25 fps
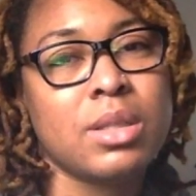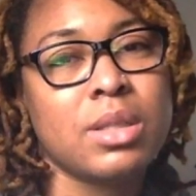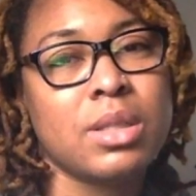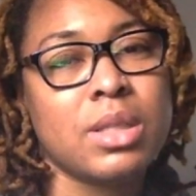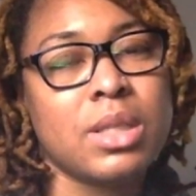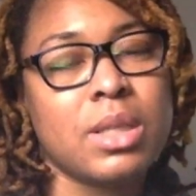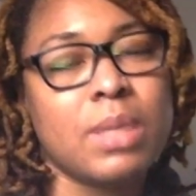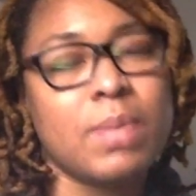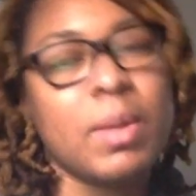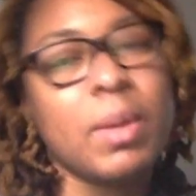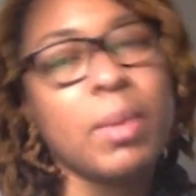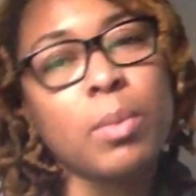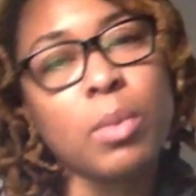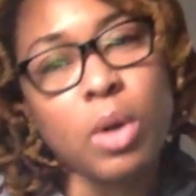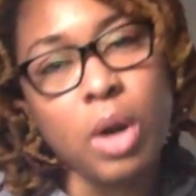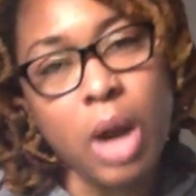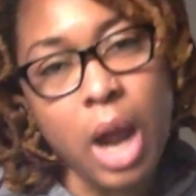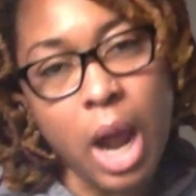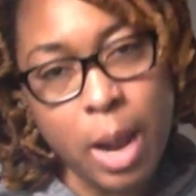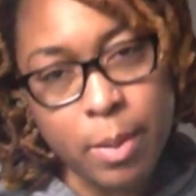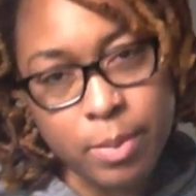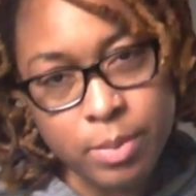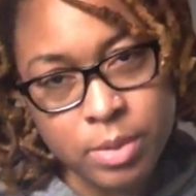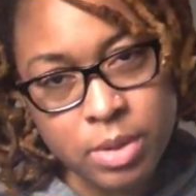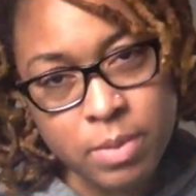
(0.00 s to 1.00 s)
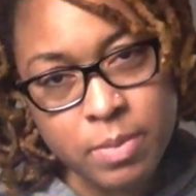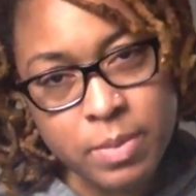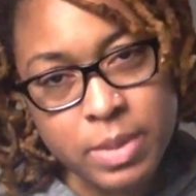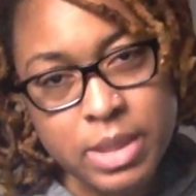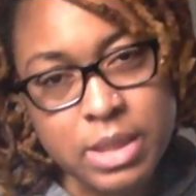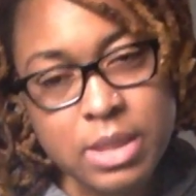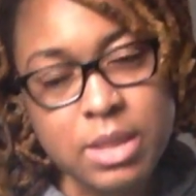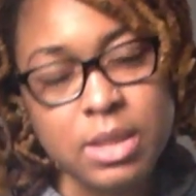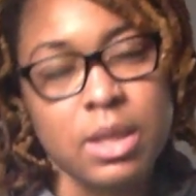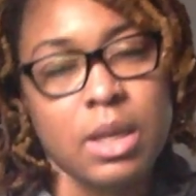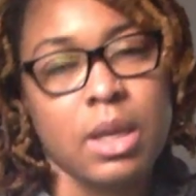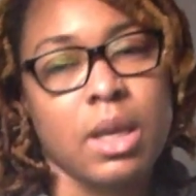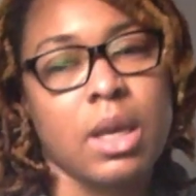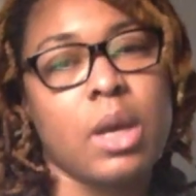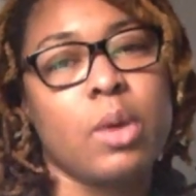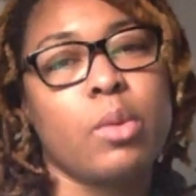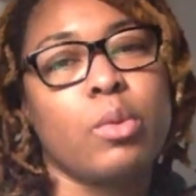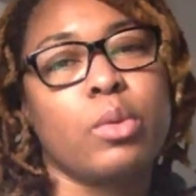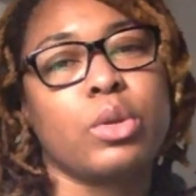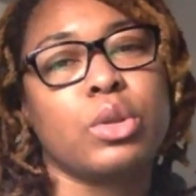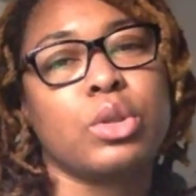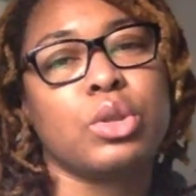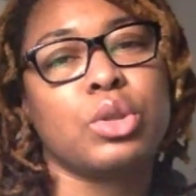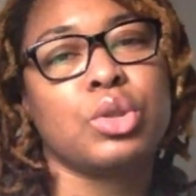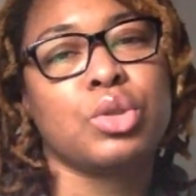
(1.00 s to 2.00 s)
to be more optimistic. It
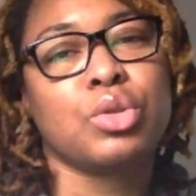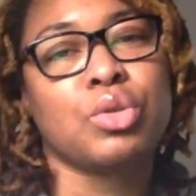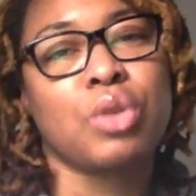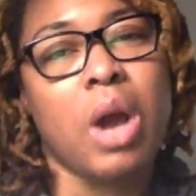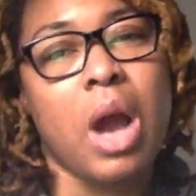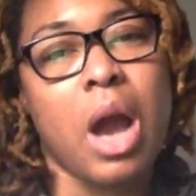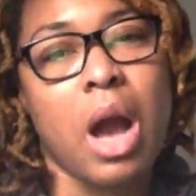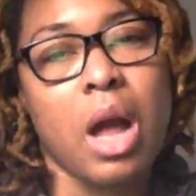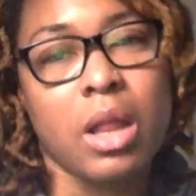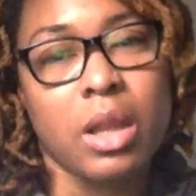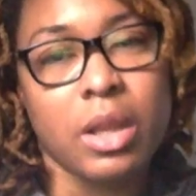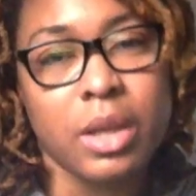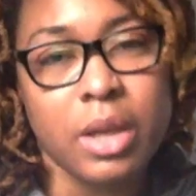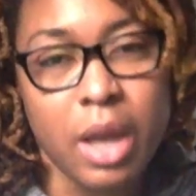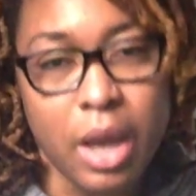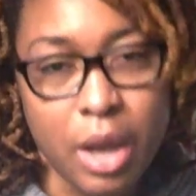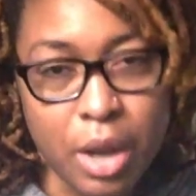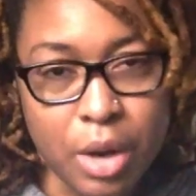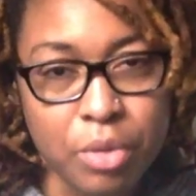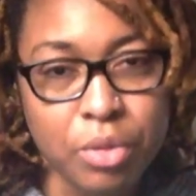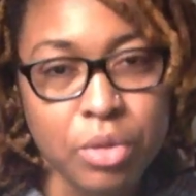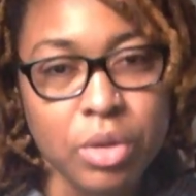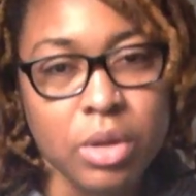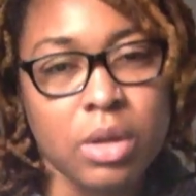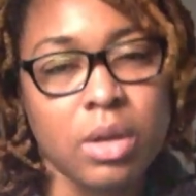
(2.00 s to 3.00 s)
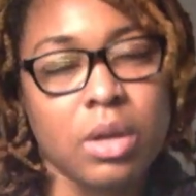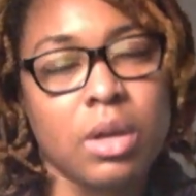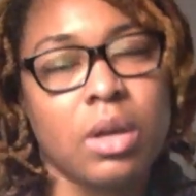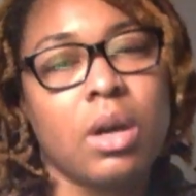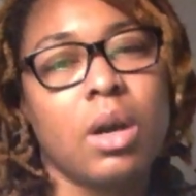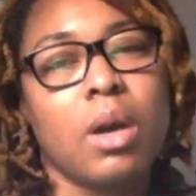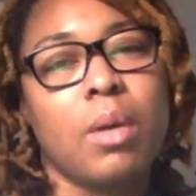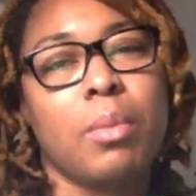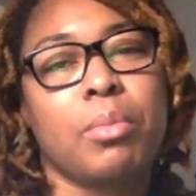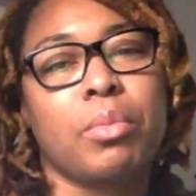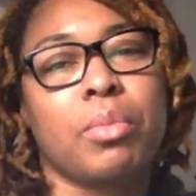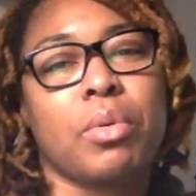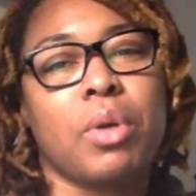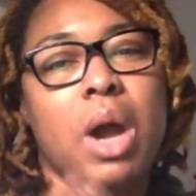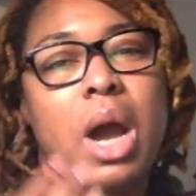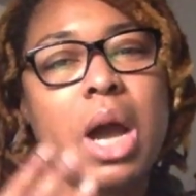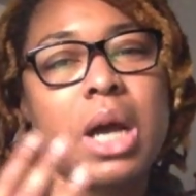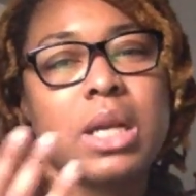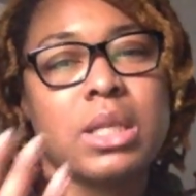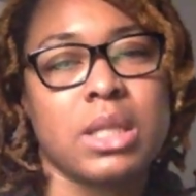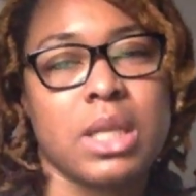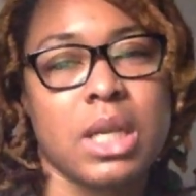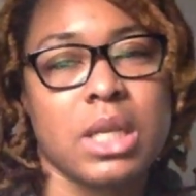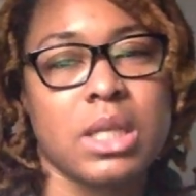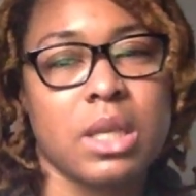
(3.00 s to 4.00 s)
was trial and error,
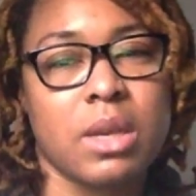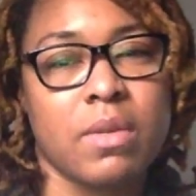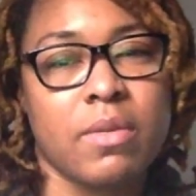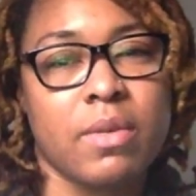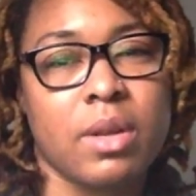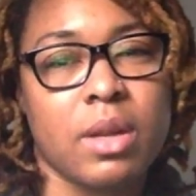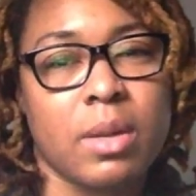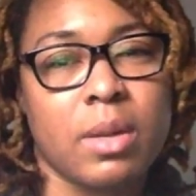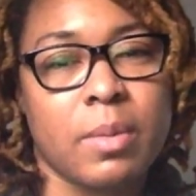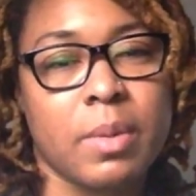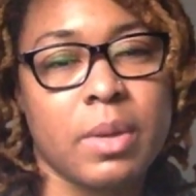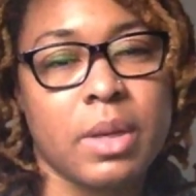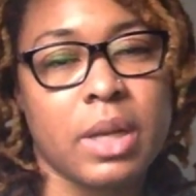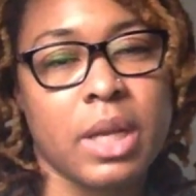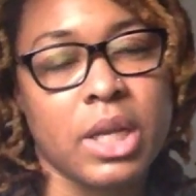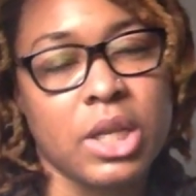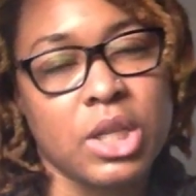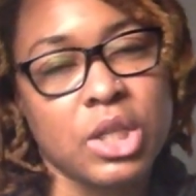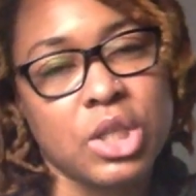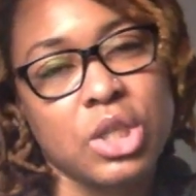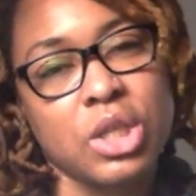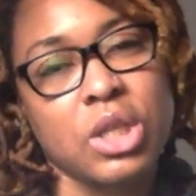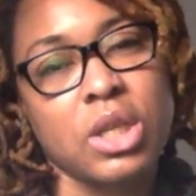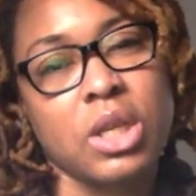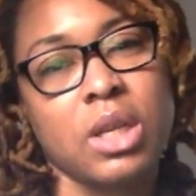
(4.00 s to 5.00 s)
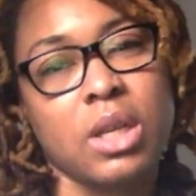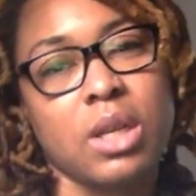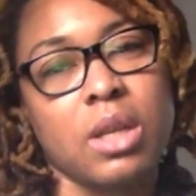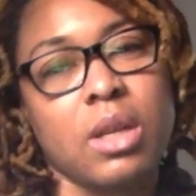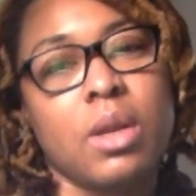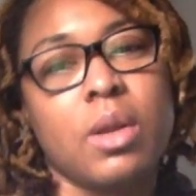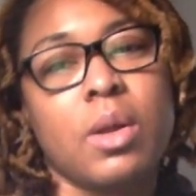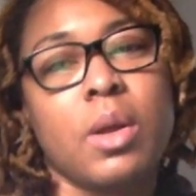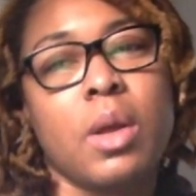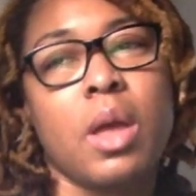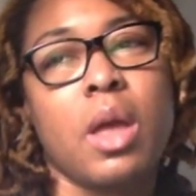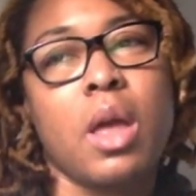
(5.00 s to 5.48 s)
process of elimination.